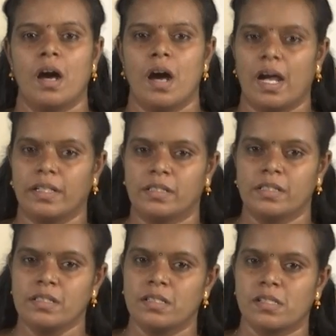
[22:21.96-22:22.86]

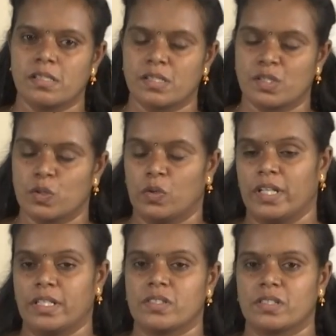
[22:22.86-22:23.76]
Iron Stone
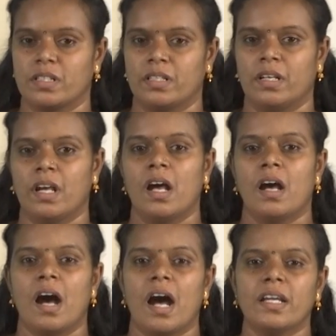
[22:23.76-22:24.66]
Age.
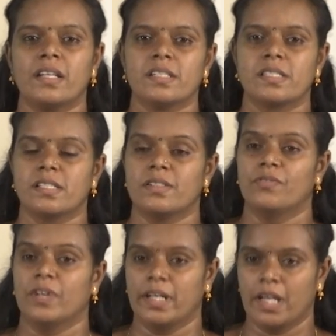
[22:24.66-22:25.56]
Iron is a
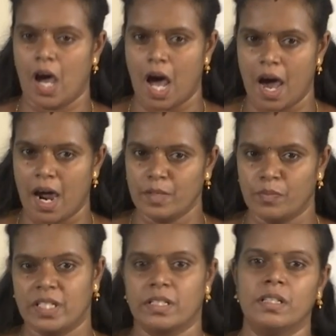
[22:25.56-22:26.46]
very hard
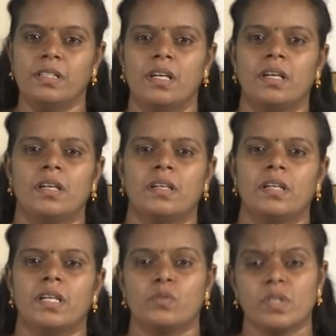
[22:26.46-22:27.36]
metal.
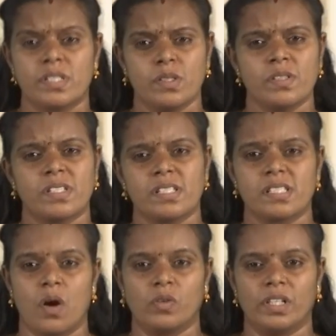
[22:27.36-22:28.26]
It was used in
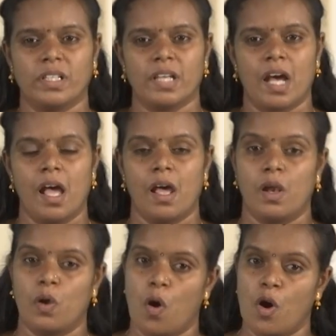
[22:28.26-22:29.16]
South India
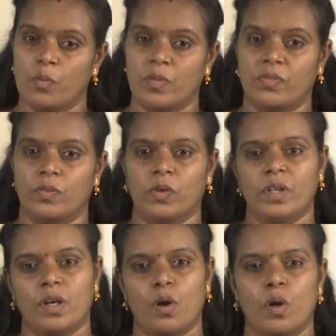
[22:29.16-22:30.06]
long before
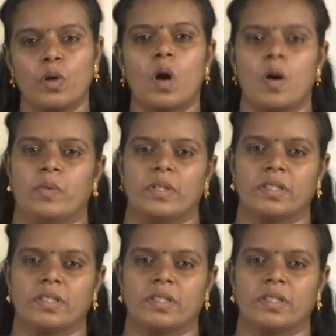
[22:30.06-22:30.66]
copper.